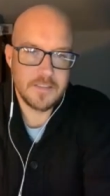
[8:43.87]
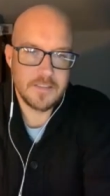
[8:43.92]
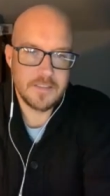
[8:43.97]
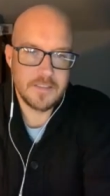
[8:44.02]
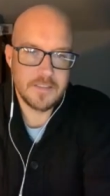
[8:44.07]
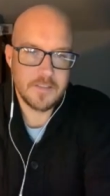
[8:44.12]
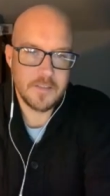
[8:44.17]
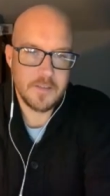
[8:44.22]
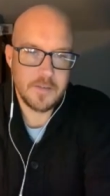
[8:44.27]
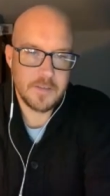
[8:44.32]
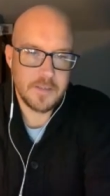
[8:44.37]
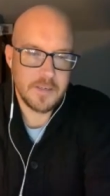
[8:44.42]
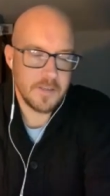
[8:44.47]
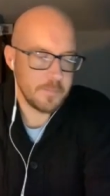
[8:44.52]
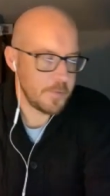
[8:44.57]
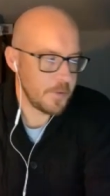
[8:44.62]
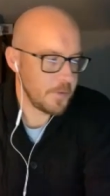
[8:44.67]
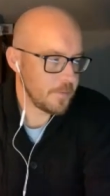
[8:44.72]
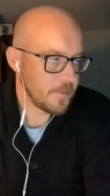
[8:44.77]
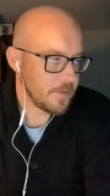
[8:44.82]
like sorry? Can,
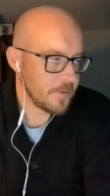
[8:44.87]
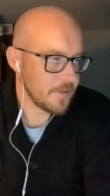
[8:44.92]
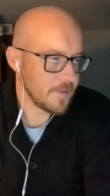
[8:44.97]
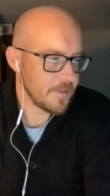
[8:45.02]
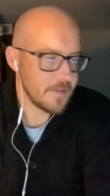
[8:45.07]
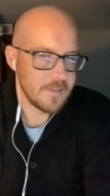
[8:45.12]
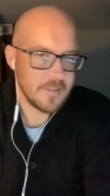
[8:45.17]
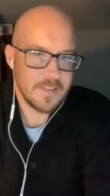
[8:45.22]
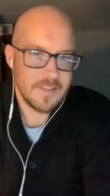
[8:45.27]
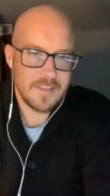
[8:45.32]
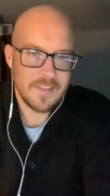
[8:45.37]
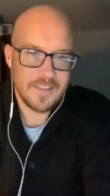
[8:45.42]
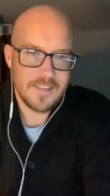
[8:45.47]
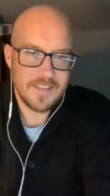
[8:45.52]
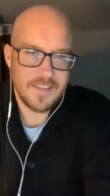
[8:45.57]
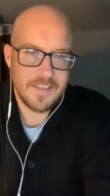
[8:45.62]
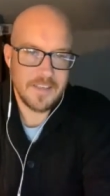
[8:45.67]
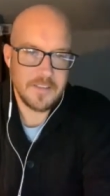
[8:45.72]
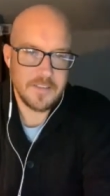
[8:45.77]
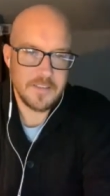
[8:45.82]
really Paul, interesting. Yeah, yeah. Go
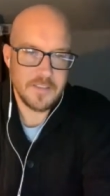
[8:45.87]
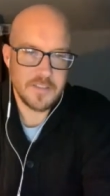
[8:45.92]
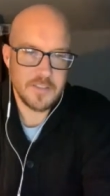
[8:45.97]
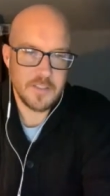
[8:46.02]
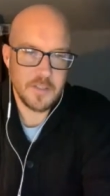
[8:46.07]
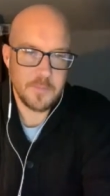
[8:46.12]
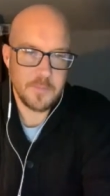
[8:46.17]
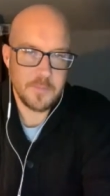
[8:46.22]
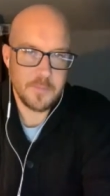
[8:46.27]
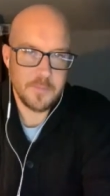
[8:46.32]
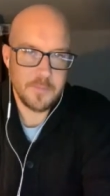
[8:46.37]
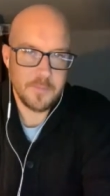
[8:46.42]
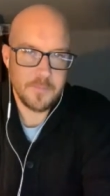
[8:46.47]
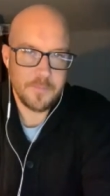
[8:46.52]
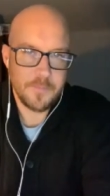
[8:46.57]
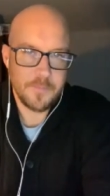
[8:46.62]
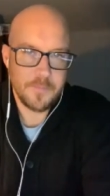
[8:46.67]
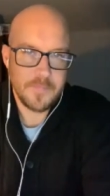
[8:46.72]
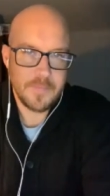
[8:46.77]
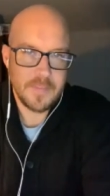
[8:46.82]
for can it. Can I just stop?
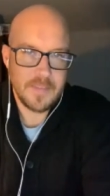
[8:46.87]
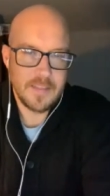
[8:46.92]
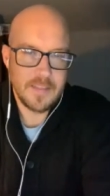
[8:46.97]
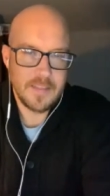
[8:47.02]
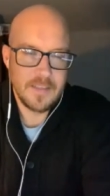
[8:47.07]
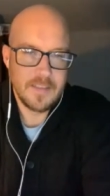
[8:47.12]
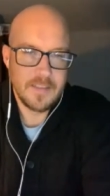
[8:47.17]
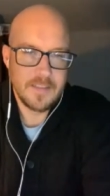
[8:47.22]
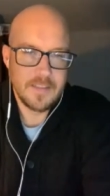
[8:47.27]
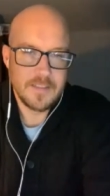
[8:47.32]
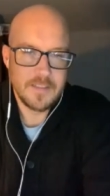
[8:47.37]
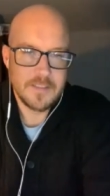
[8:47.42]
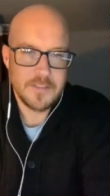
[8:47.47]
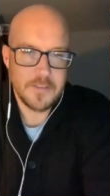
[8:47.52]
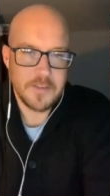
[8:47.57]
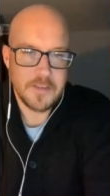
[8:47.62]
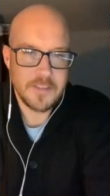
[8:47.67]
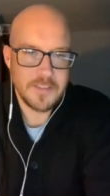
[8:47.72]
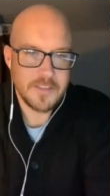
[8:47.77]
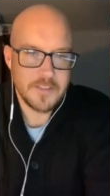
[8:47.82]

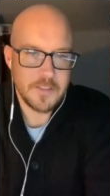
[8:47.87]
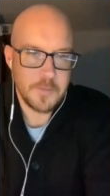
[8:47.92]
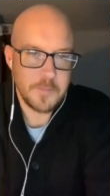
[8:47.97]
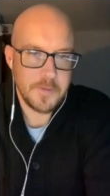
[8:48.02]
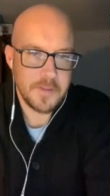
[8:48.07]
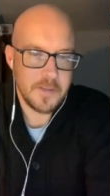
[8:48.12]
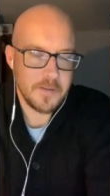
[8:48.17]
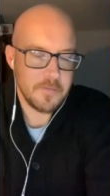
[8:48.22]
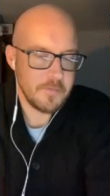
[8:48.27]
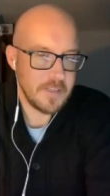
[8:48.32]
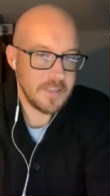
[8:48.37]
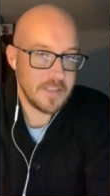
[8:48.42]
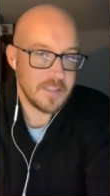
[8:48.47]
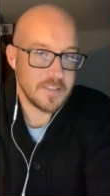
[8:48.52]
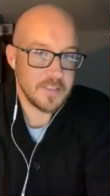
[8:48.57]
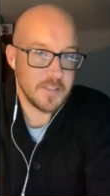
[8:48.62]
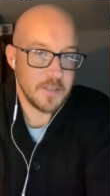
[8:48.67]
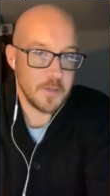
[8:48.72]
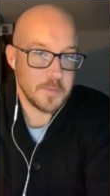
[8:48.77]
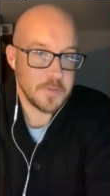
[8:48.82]
So I can just stop you there and read the
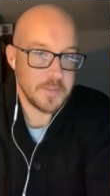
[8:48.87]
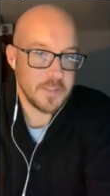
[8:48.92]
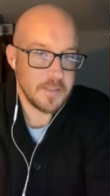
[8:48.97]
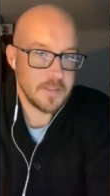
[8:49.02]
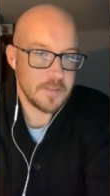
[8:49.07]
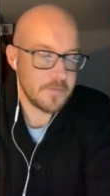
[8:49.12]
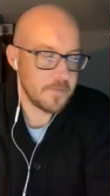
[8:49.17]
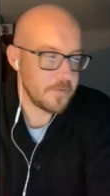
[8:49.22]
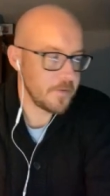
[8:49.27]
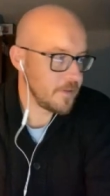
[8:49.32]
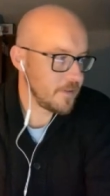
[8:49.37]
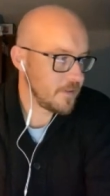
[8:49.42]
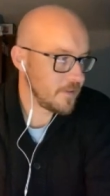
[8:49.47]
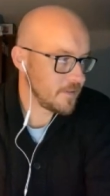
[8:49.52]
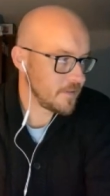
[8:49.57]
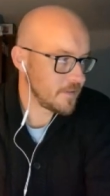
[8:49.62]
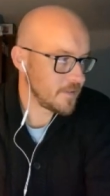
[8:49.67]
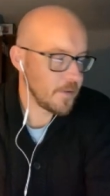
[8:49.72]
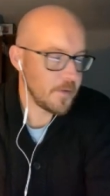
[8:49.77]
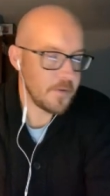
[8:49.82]
synopsis for yeah,
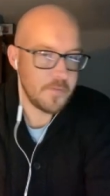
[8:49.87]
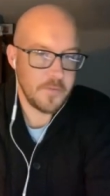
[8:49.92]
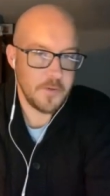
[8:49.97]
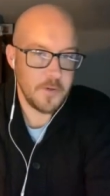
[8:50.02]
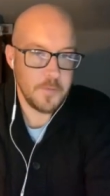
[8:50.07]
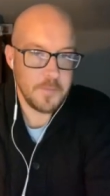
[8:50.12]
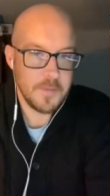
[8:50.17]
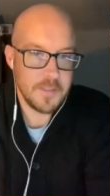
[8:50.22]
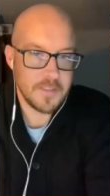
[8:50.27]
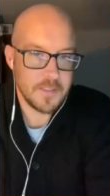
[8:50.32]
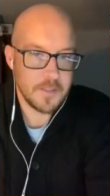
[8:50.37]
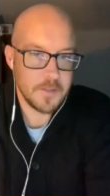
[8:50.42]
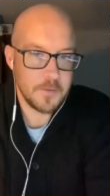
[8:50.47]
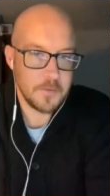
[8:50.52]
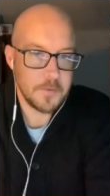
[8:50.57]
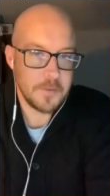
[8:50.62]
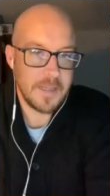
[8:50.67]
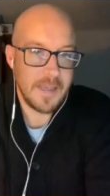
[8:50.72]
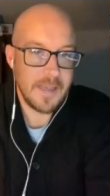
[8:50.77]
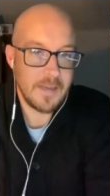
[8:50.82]
go so for a it. film that's
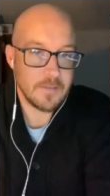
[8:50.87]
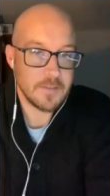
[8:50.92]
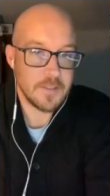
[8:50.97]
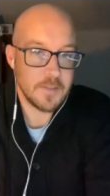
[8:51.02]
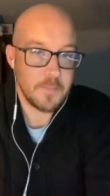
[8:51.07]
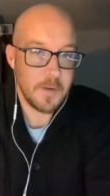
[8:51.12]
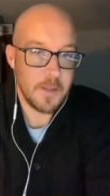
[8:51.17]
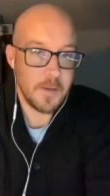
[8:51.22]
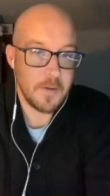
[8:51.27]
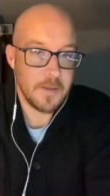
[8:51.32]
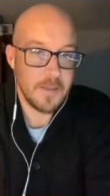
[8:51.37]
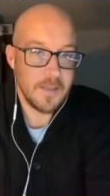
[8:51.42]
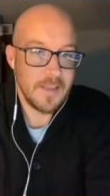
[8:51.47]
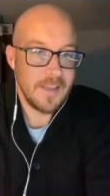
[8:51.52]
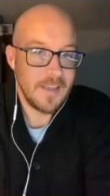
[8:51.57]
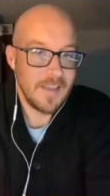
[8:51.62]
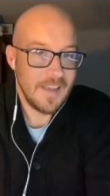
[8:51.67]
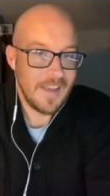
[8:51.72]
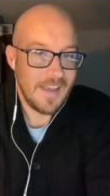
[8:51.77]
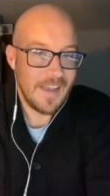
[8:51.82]
called How to Blow
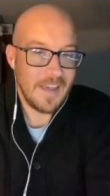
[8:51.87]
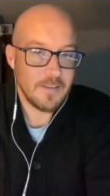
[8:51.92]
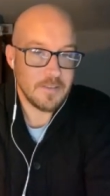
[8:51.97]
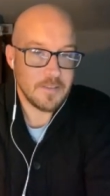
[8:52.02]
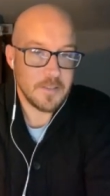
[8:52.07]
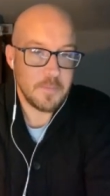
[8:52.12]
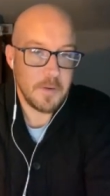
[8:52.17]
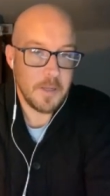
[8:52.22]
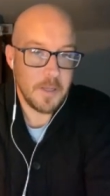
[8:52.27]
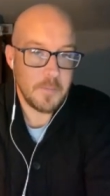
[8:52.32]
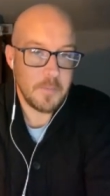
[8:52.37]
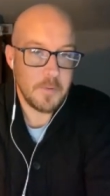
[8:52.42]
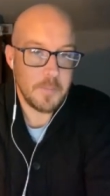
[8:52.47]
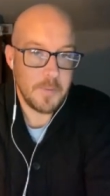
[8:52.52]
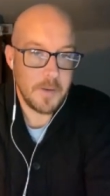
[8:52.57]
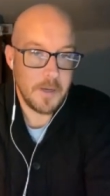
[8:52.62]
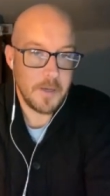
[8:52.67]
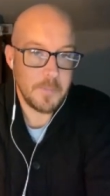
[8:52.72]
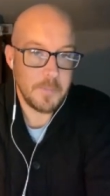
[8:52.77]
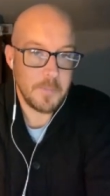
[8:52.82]
How to Blow Up a
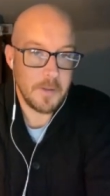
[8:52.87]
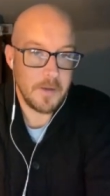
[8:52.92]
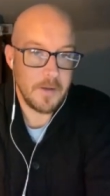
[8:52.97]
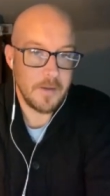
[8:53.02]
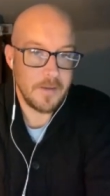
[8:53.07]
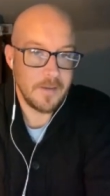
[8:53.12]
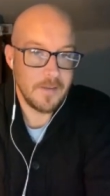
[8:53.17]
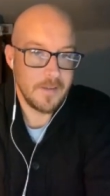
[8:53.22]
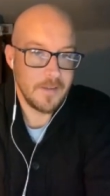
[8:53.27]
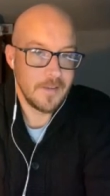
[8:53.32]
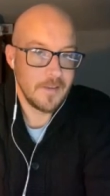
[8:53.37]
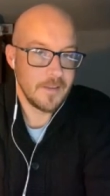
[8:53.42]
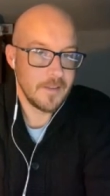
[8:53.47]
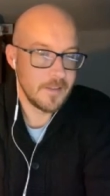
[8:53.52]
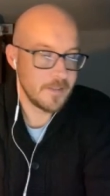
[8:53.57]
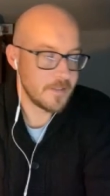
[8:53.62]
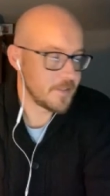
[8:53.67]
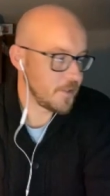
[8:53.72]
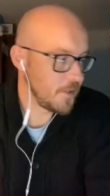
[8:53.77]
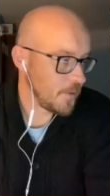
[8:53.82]
Pipeline.
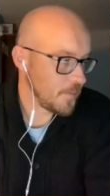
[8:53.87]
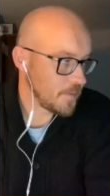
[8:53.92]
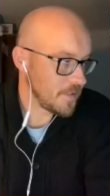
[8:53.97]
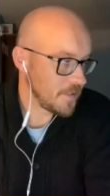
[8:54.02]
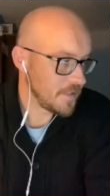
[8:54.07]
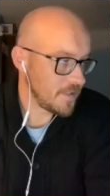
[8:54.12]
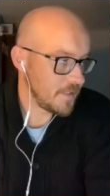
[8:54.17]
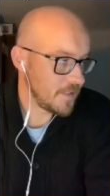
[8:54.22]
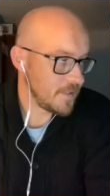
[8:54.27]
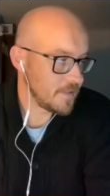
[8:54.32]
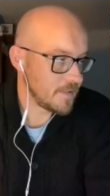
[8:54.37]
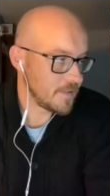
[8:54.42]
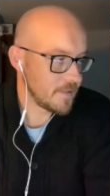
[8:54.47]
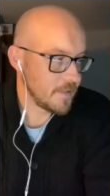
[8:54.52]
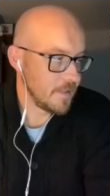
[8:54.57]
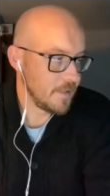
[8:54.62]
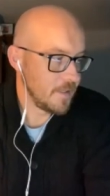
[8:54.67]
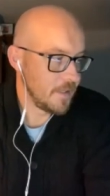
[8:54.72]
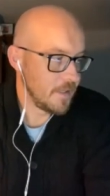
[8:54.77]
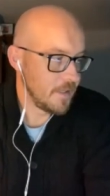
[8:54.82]
The synopsis
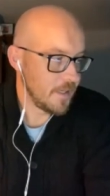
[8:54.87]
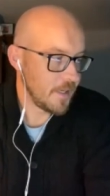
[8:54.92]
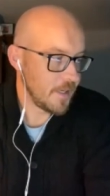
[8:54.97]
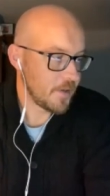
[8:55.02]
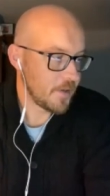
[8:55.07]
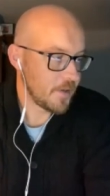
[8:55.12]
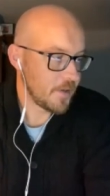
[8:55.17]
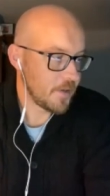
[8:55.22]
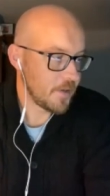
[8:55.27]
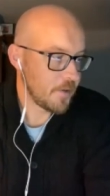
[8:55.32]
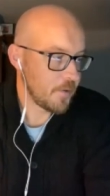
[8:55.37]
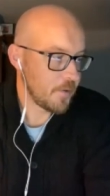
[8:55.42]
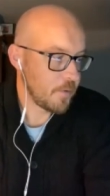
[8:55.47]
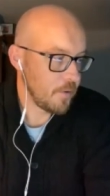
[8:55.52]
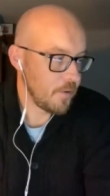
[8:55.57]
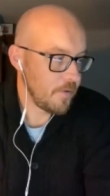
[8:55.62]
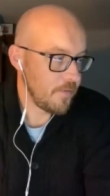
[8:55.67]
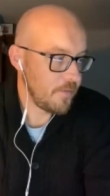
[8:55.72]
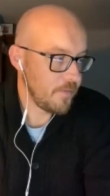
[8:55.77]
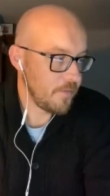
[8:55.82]
is a
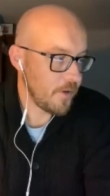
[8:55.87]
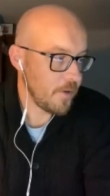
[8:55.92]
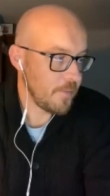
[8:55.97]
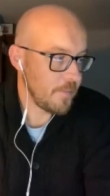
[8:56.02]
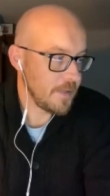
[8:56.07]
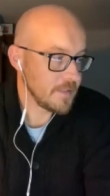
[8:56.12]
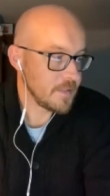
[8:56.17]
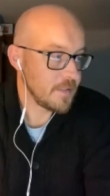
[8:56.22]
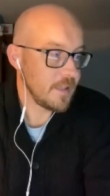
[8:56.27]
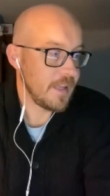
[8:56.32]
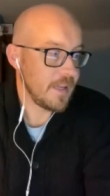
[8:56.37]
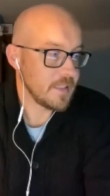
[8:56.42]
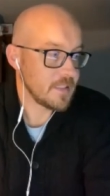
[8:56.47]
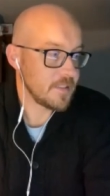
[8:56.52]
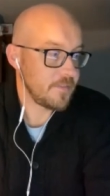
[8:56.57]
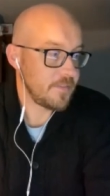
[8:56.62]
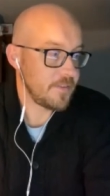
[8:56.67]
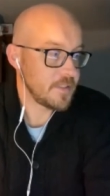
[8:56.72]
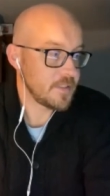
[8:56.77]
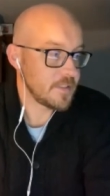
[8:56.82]
crew of environmental
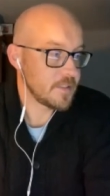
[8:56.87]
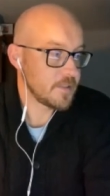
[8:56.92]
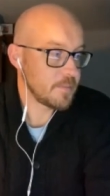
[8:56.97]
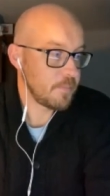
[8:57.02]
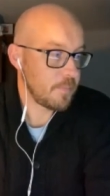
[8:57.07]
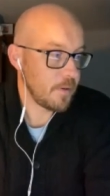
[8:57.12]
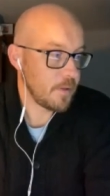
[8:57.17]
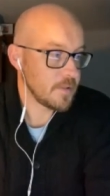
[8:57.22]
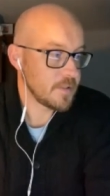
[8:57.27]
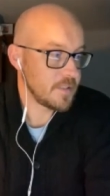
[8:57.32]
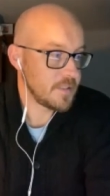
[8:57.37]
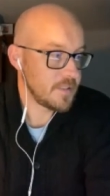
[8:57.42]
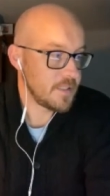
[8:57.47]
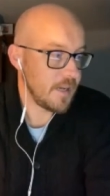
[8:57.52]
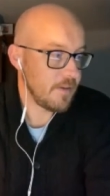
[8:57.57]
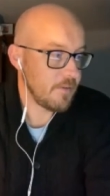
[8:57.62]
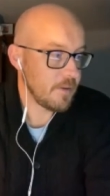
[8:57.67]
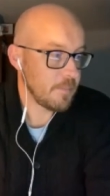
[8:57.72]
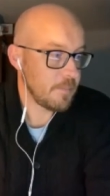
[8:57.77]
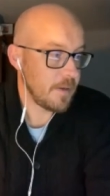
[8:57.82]
activists plot a
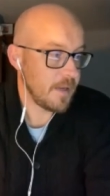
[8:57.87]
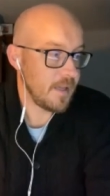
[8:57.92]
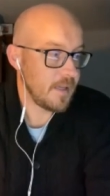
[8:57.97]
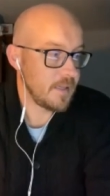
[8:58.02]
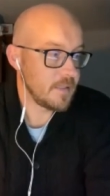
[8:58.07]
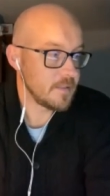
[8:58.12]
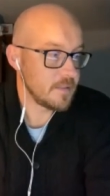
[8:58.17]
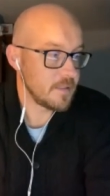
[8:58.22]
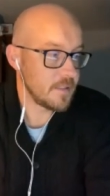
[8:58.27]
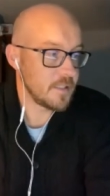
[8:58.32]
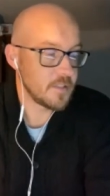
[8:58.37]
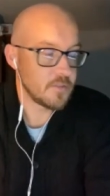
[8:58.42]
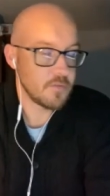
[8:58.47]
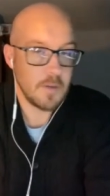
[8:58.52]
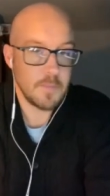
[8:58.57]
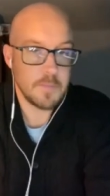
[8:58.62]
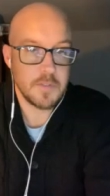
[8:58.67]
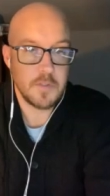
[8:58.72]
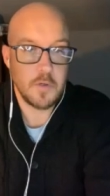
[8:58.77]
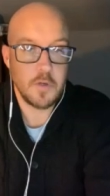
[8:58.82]
daring plan to
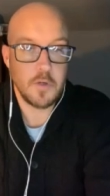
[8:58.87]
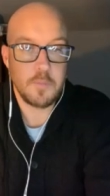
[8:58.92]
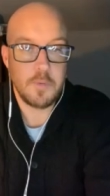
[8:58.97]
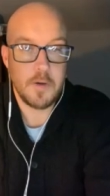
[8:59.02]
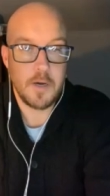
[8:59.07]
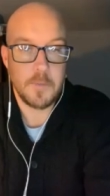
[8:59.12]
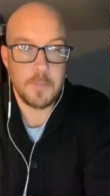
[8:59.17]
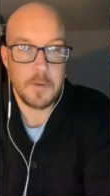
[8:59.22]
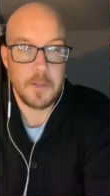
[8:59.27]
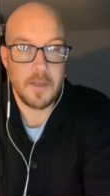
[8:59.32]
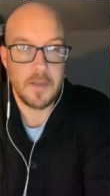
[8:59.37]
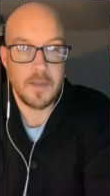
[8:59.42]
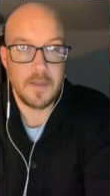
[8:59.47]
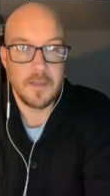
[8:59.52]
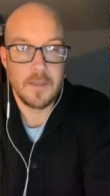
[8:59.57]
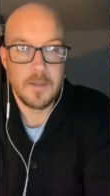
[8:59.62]
disrupt an oil pipeline.